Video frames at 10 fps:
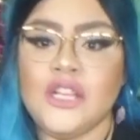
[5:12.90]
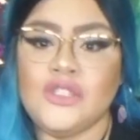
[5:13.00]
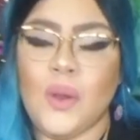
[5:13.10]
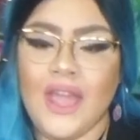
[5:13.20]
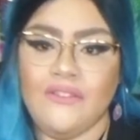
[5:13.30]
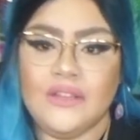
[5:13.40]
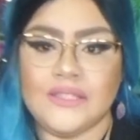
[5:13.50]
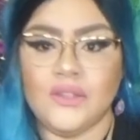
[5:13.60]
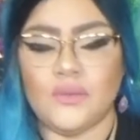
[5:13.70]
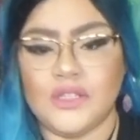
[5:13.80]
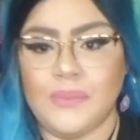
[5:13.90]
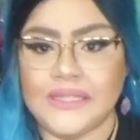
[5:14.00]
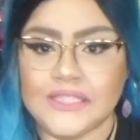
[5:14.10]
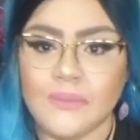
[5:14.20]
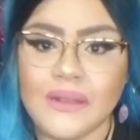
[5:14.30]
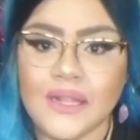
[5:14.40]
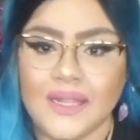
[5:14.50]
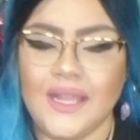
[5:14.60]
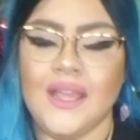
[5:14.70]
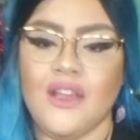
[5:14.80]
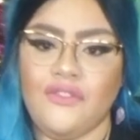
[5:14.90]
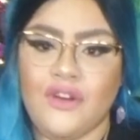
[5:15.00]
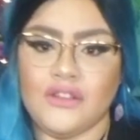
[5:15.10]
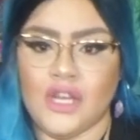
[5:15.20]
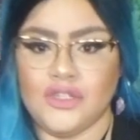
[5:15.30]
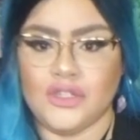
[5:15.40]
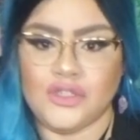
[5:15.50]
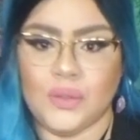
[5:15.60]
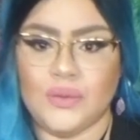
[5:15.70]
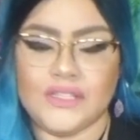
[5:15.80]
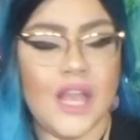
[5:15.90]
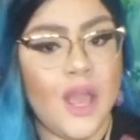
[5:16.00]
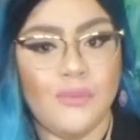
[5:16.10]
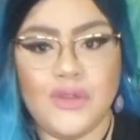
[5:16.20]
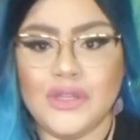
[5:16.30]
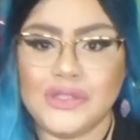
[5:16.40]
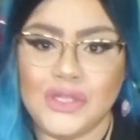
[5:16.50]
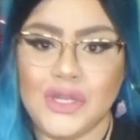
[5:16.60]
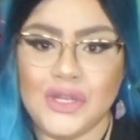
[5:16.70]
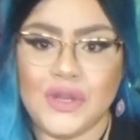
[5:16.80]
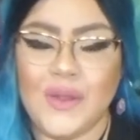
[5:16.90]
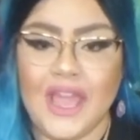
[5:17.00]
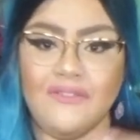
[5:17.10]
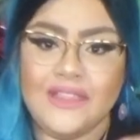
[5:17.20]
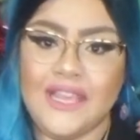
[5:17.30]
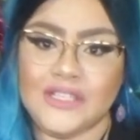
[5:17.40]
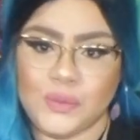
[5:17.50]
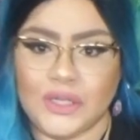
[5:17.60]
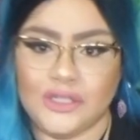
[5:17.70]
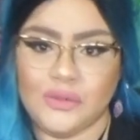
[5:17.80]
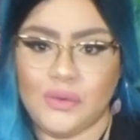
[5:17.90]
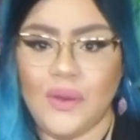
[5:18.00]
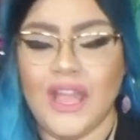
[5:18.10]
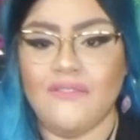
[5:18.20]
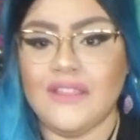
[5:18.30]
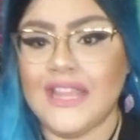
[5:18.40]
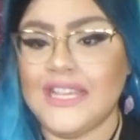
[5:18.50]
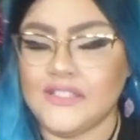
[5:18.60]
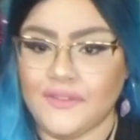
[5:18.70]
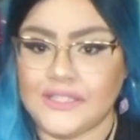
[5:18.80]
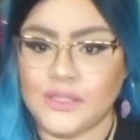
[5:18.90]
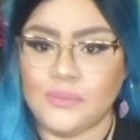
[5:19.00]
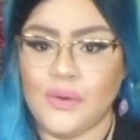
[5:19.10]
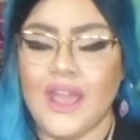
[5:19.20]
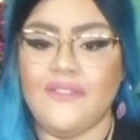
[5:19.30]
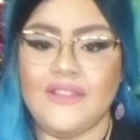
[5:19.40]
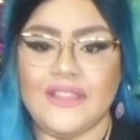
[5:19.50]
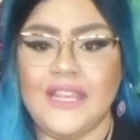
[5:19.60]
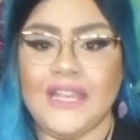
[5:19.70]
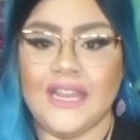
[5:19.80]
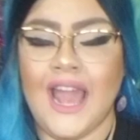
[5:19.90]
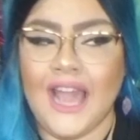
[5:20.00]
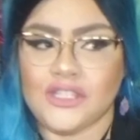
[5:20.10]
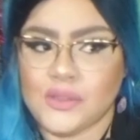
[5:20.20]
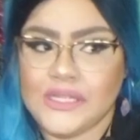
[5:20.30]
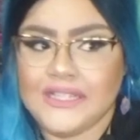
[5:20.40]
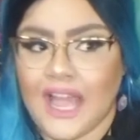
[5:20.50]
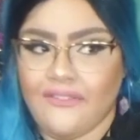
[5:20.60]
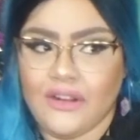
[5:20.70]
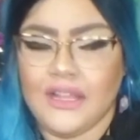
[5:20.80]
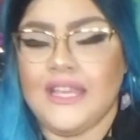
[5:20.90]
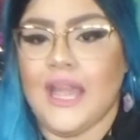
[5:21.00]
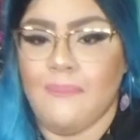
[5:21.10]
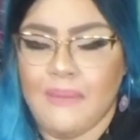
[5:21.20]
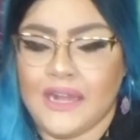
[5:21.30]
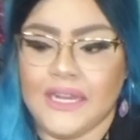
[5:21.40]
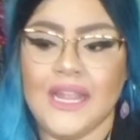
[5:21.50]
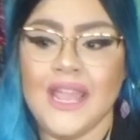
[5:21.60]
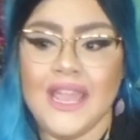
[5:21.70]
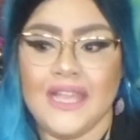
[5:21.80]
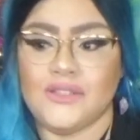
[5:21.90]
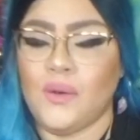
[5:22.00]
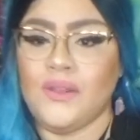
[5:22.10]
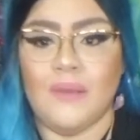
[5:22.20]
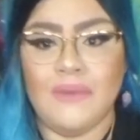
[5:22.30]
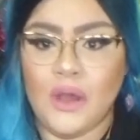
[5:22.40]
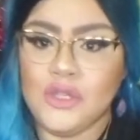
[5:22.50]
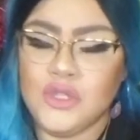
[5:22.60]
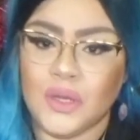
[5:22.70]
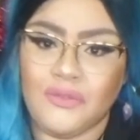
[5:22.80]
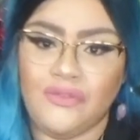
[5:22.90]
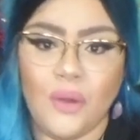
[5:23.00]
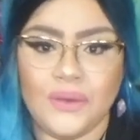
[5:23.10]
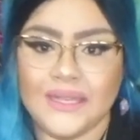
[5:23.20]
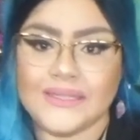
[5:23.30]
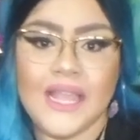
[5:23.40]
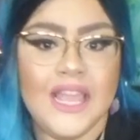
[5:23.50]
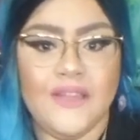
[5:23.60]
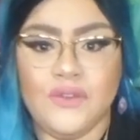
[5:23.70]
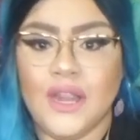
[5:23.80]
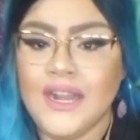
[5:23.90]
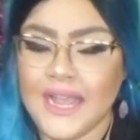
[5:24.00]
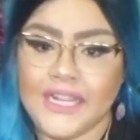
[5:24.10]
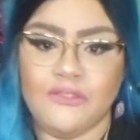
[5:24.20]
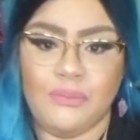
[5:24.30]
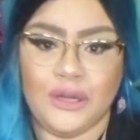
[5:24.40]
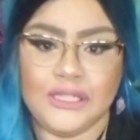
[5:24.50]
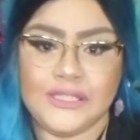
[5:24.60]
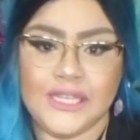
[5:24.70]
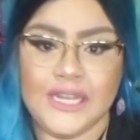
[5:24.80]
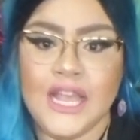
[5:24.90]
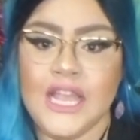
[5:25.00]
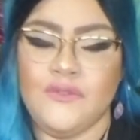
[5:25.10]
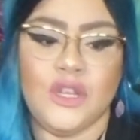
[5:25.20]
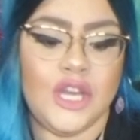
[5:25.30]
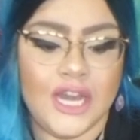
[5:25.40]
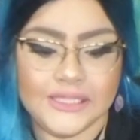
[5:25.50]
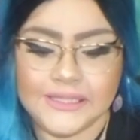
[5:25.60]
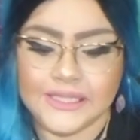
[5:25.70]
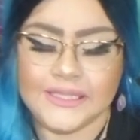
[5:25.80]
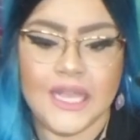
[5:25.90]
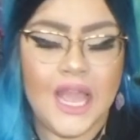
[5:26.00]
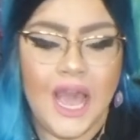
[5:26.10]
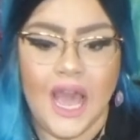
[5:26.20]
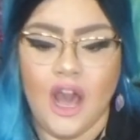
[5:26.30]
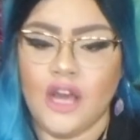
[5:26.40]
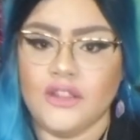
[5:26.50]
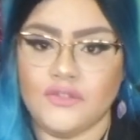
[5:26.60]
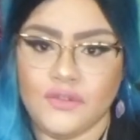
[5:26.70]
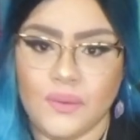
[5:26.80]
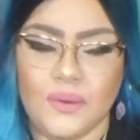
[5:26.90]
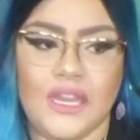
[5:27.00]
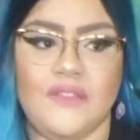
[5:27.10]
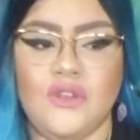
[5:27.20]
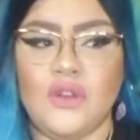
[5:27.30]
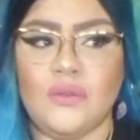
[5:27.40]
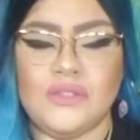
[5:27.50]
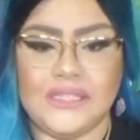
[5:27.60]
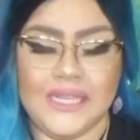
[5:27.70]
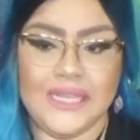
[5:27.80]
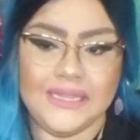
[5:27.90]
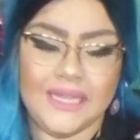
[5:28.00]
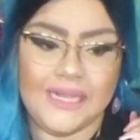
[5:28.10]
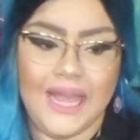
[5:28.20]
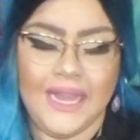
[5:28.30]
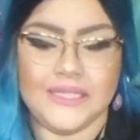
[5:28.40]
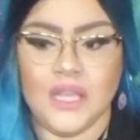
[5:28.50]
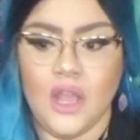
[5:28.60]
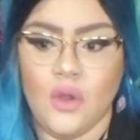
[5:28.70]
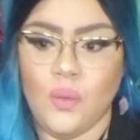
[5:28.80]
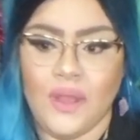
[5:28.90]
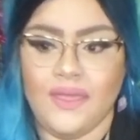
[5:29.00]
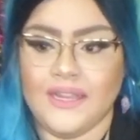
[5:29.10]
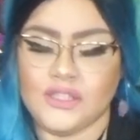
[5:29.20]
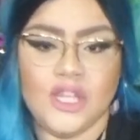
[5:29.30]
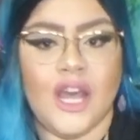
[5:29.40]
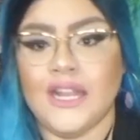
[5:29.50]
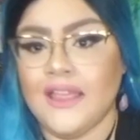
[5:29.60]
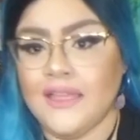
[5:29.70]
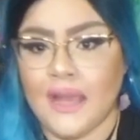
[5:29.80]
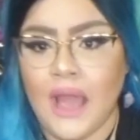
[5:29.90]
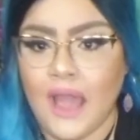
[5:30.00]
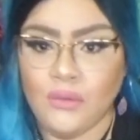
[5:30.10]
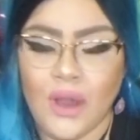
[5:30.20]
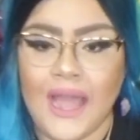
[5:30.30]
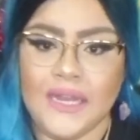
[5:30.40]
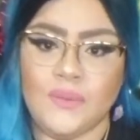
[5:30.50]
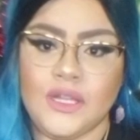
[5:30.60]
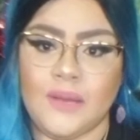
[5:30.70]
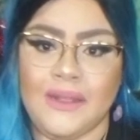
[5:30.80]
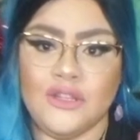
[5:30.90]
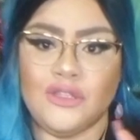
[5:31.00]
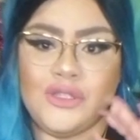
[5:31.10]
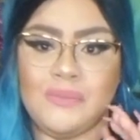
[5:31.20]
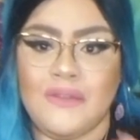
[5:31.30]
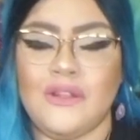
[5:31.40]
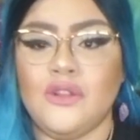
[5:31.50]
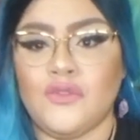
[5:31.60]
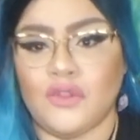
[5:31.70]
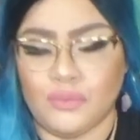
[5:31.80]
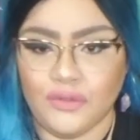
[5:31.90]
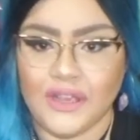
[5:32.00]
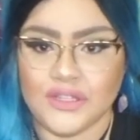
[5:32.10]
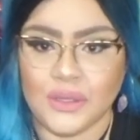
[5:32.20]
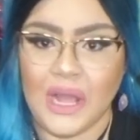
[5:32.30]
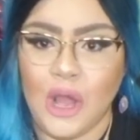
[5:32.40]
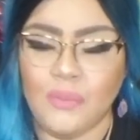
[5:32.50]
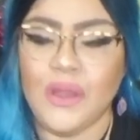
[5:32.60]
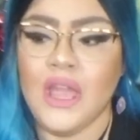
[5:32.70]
So every single responsibility falls on your shoulders. But just so you know, everything is workable, everything is fixable, everything can actually definitely get better. It's all about your focus. If you're a negative person, if you're constant on the floor, if you don't see the light when there's none, that I will highly recommend you to maybe look for professional help